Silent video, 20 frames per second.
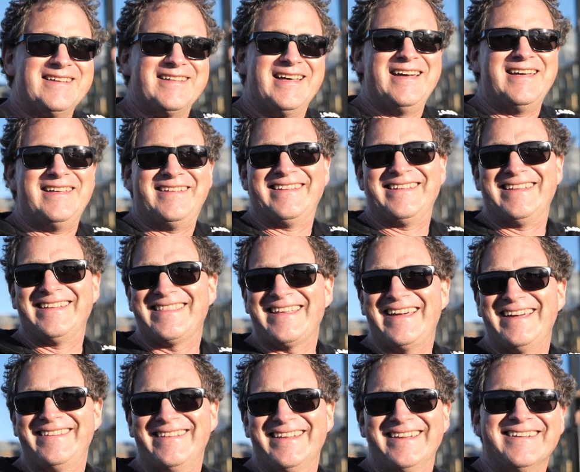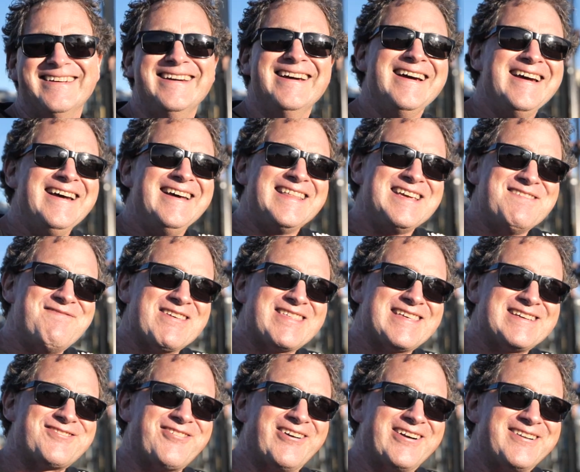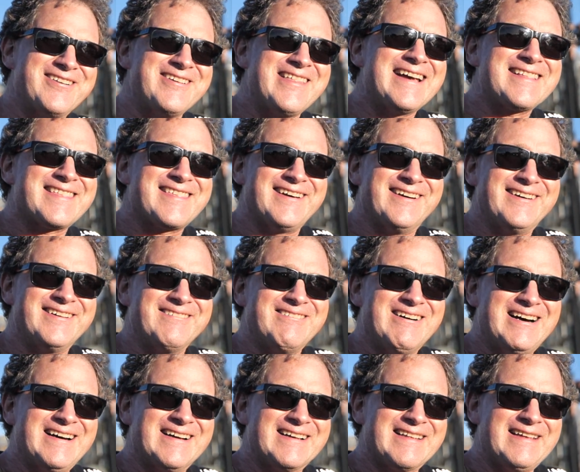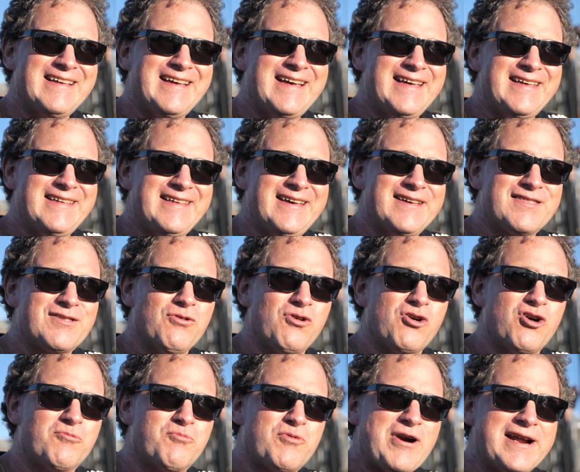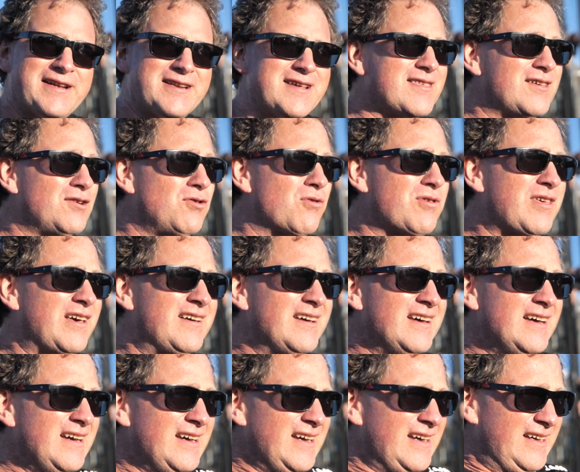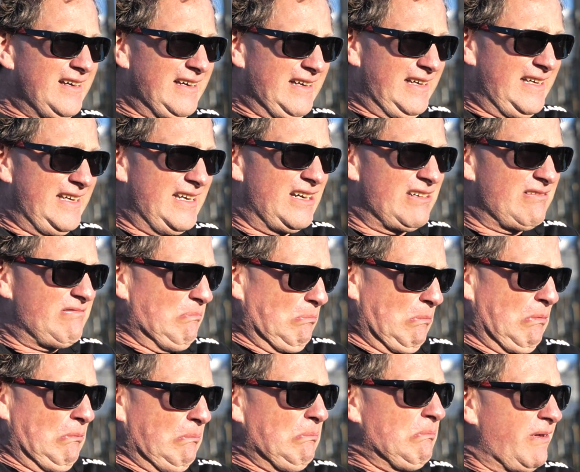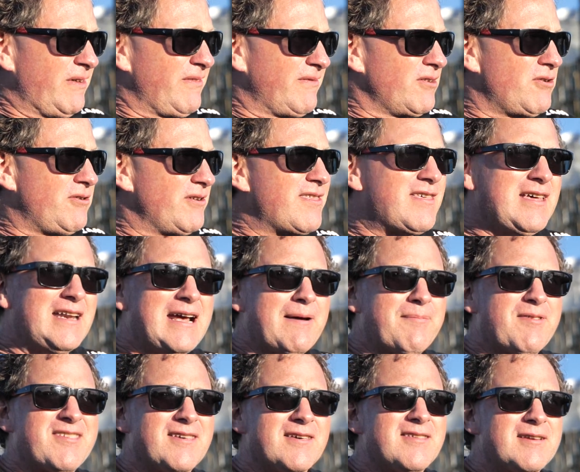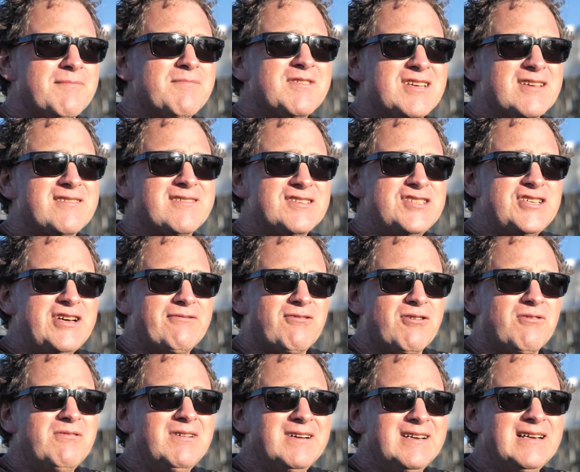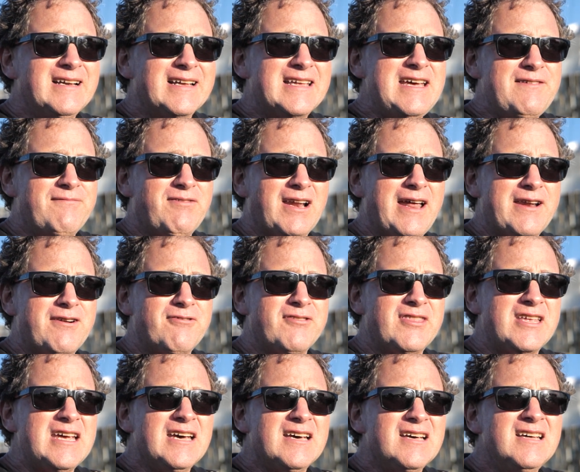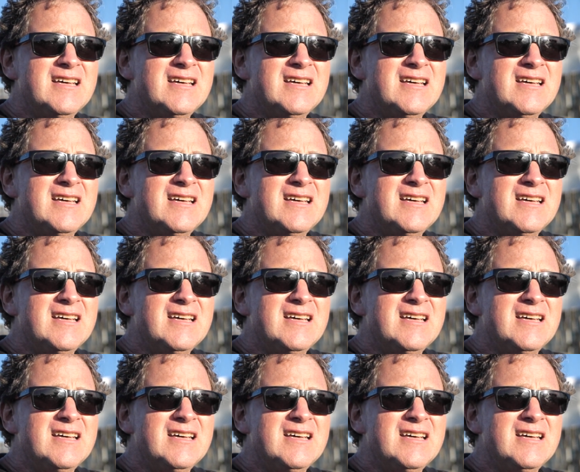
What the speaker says: Yeah. They're busy trying to do that. So it's all good practice, and also, you know, good setting up the systems just in general again for later in the year.